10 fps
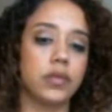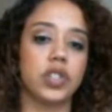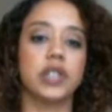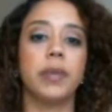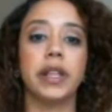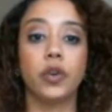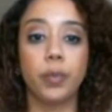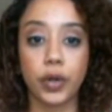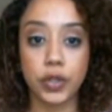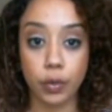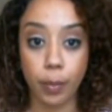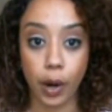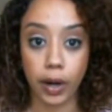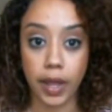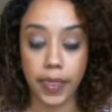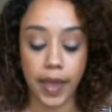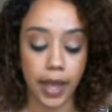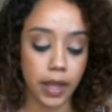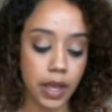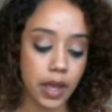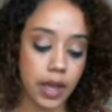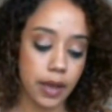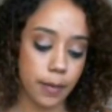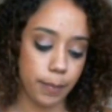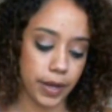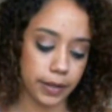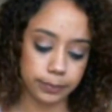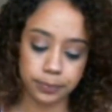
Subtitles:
just my little personal part on that. But